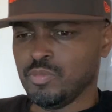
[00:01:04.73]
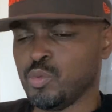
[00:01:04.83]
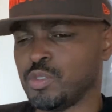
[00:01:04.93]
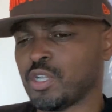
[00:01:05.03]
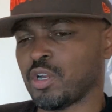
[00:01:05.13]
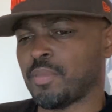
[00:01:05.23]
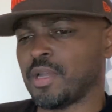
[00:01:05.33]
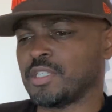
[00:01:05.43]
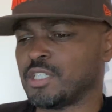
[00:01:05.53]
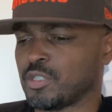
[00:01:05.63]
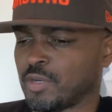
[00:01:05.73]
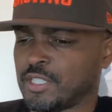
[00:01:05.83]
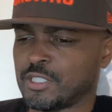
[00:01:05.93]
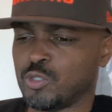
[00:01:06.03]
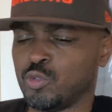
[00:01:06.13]
we talk about a
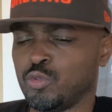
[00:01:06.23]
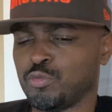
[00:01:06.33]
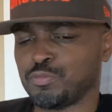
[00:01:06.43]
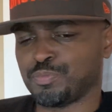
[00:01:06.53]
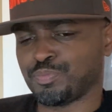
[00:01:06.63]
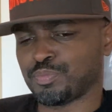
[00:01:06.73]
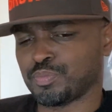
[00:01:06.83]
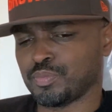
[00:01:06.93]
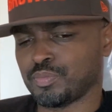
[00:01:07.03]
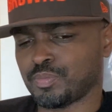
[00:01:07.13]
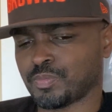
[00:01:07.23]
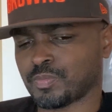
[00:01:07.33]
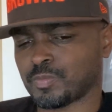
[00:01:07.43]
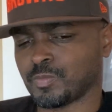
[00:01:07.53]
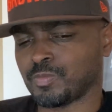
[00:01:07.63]
generation
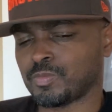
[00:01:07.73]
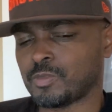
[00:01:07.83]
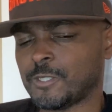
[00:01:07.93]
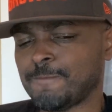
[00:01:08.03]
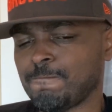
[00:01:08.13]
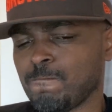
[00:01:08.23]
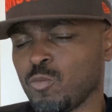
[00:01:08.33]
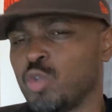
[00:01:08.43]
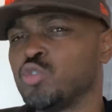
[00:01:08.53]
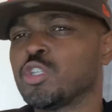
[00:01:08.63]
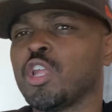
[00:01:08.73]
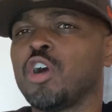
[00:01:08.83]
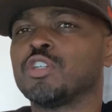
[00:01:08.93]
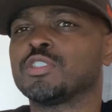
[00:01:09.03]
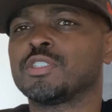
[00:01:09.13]
who's
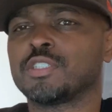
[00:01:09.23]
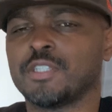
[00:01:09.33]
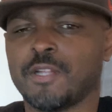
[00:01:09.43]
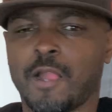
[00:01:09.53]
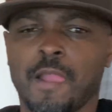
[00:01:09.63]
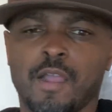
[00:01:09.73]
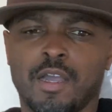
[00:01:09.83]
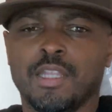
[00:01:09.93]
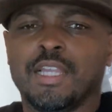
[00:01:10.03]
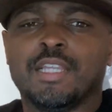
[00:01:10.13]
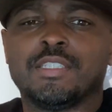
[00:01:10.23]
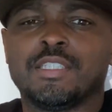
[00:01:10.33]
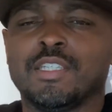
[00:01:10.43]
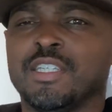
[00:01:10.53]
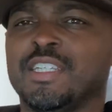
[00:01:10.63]
lost a
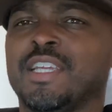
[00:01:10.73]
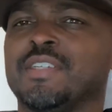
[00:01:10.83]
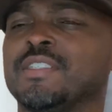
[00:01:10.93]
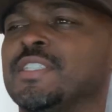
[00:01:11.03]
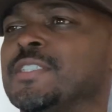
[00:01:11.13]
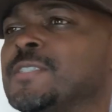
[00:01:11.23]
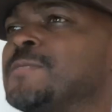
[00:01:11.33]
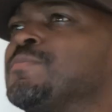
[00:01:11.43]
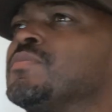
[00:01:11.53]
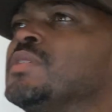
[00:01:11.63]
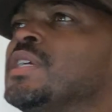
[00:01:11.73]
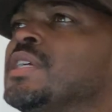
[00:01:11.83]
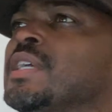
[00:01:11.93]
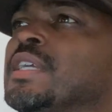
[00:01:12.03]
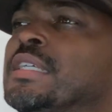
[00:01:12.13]
legacy of inheritance,
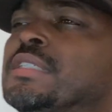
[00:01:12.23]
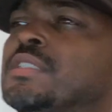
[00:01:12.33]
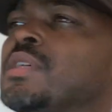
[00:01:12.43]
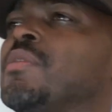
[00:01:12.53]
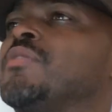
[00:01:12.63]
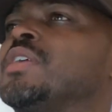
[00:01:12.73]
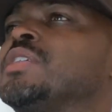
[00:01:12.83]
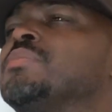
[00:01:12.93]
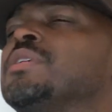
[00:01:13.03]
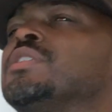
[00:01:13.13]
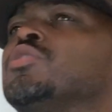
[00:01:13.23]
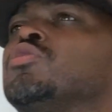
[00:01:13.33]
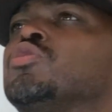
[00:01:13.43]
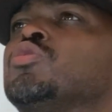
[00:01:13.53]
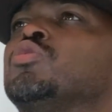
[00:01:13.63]
and some of it has been due
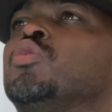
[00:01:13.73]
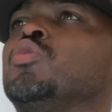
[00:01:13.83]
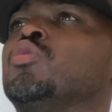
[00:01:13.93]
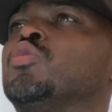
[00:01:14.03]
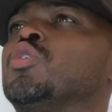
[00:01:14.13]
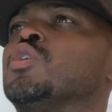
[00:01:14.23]
to